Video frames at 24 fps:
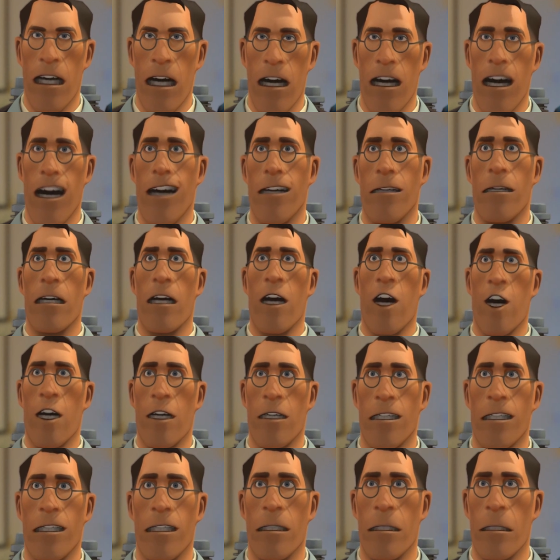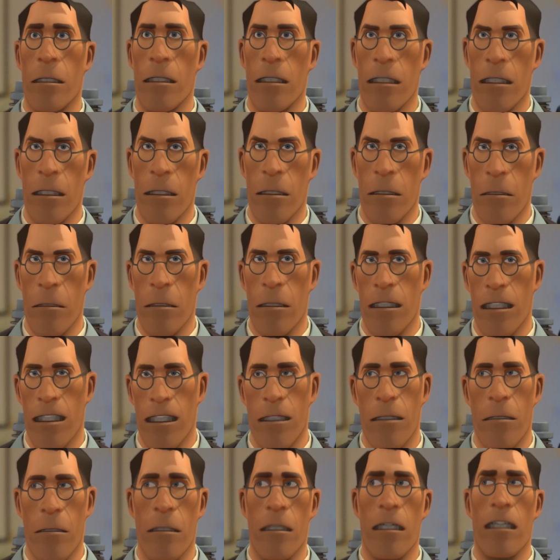giveaways that I can hand
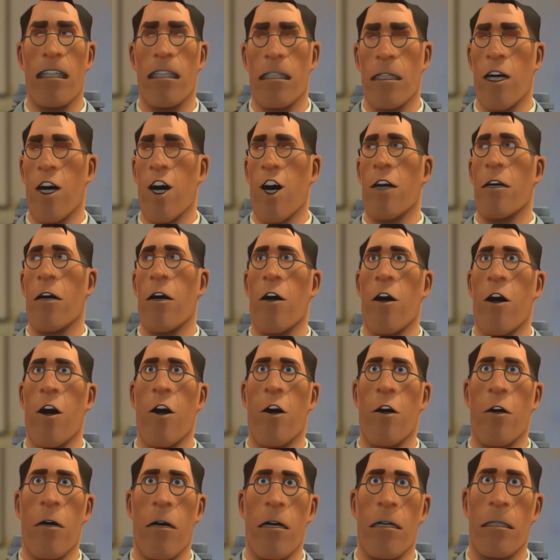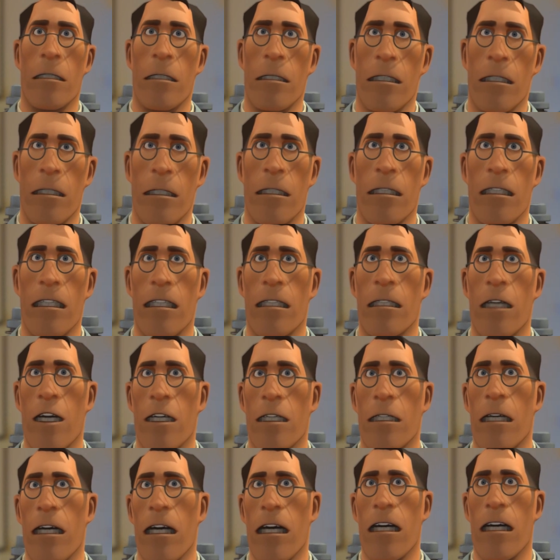out. It's going to all be on YouTube as well, so it won't
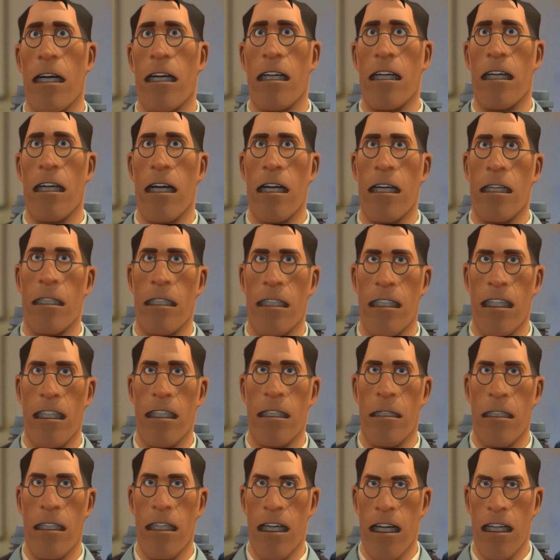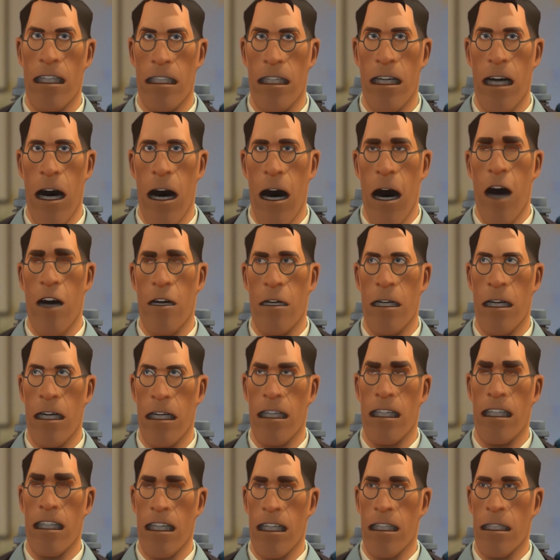be on Twitch or anything. I'm not a
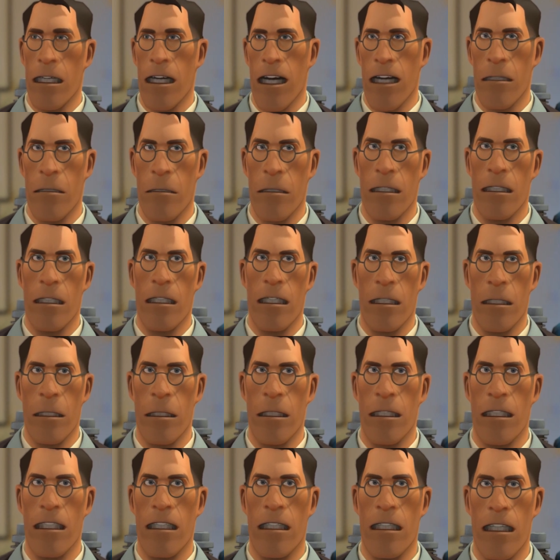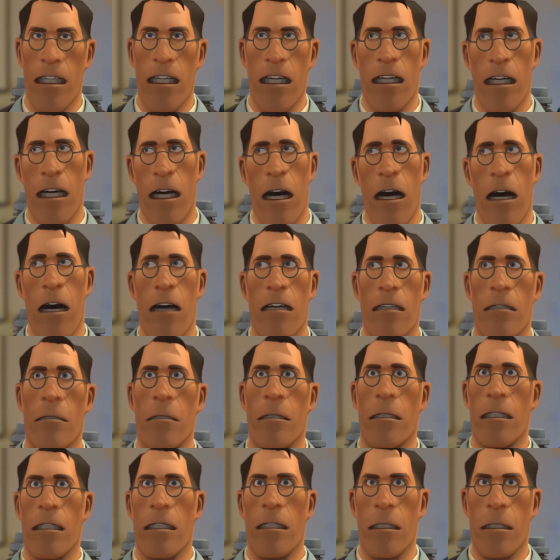huge fan of Twitch
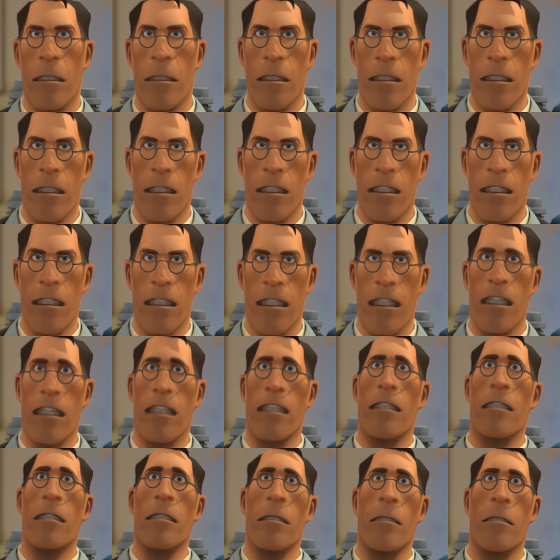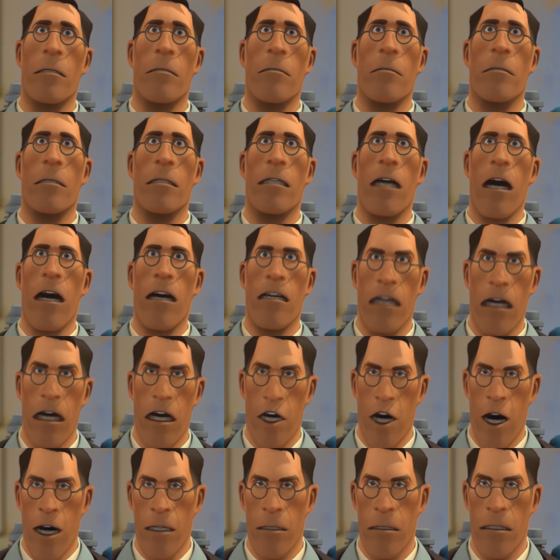because I know
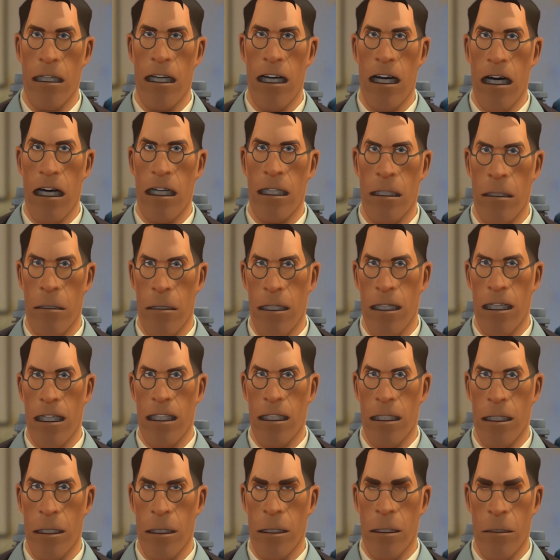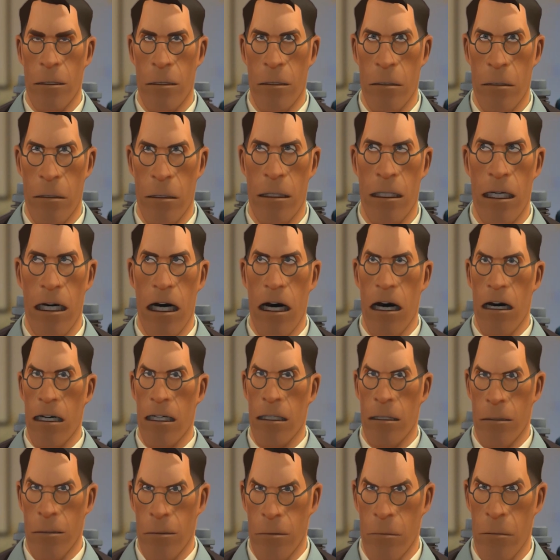anyone who actually
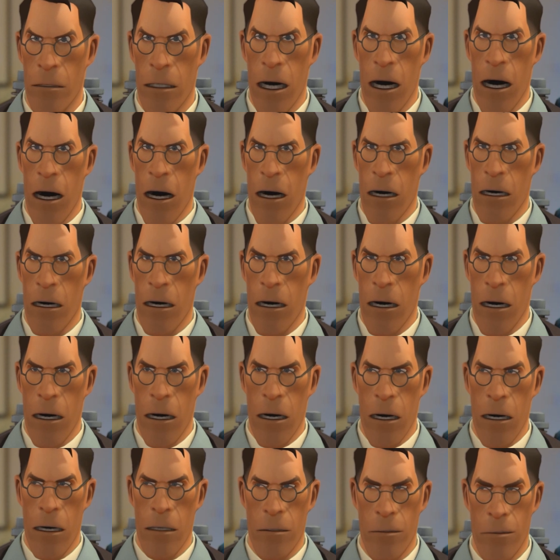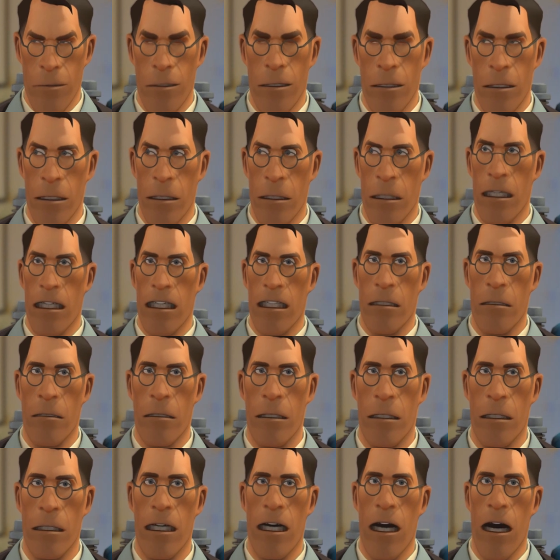streams on either Central
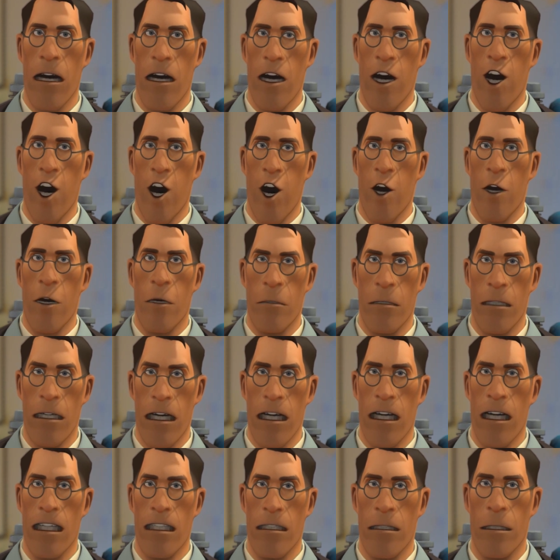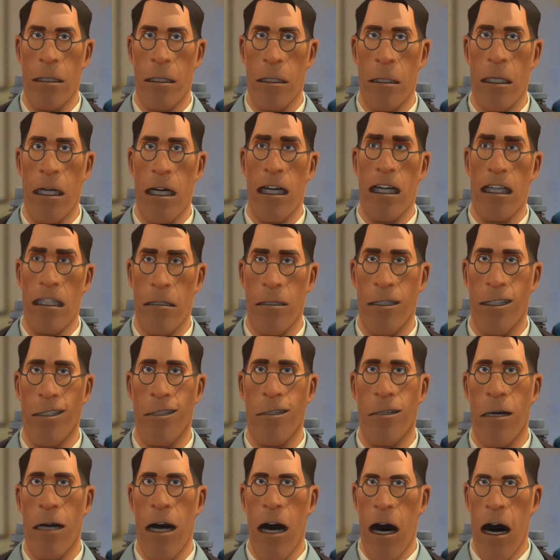America or West Coast America, to me,
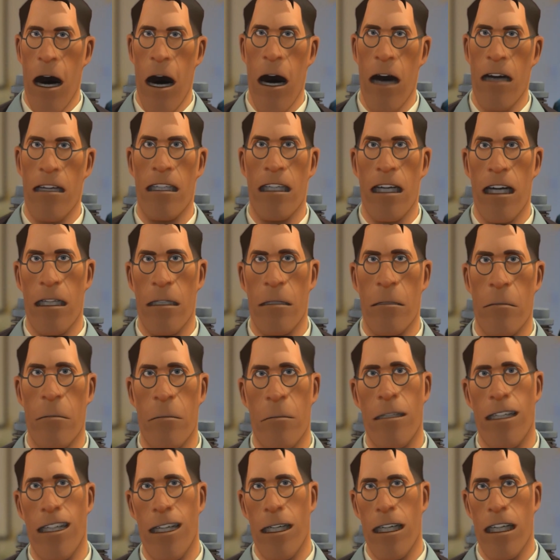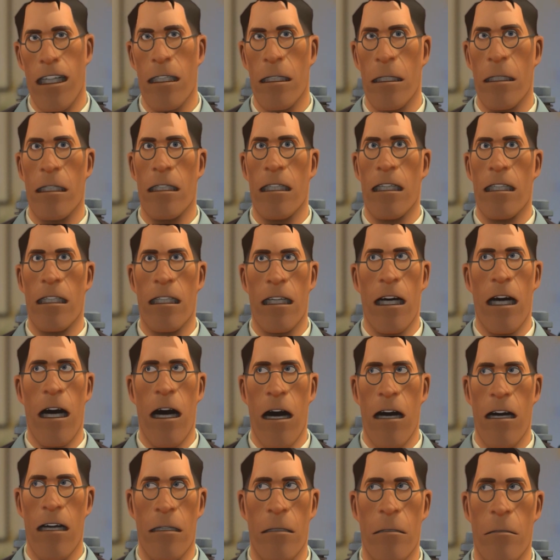I just get massive
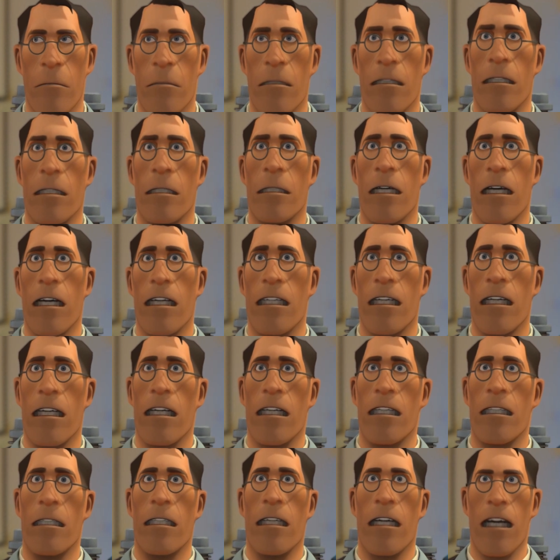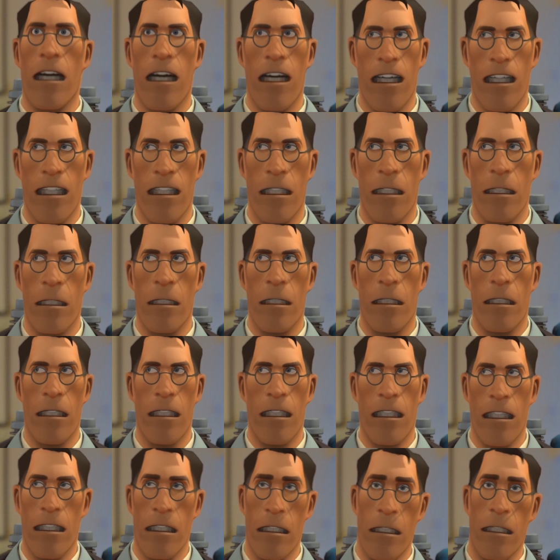buffering issues, and
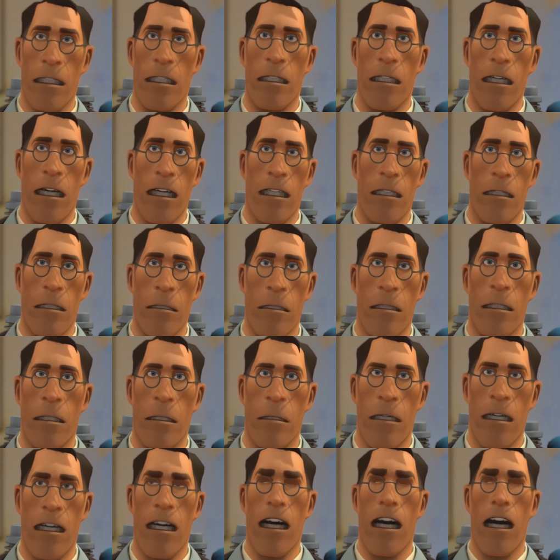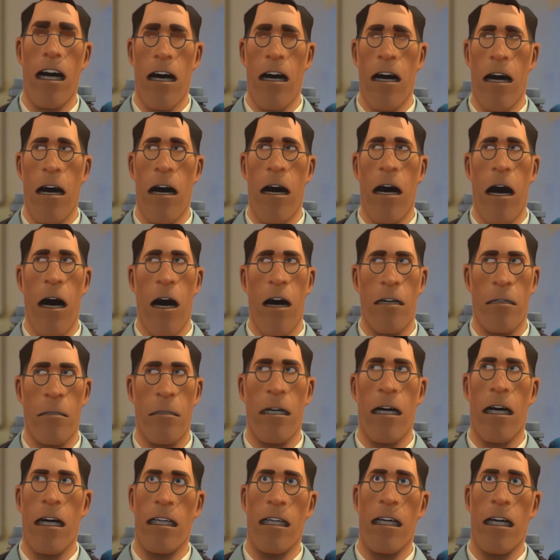it annoys the crap out of me.
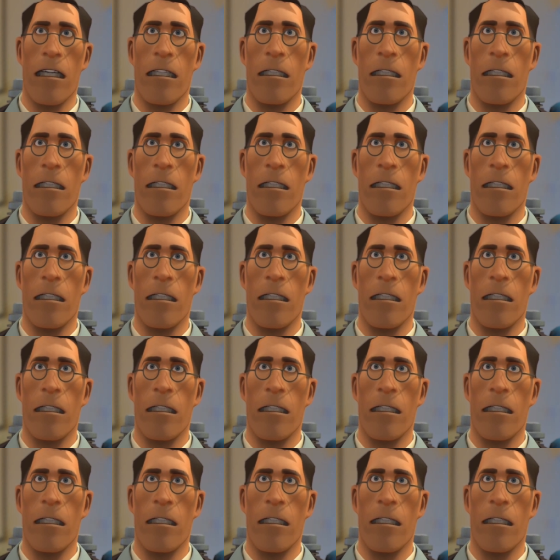YouTube,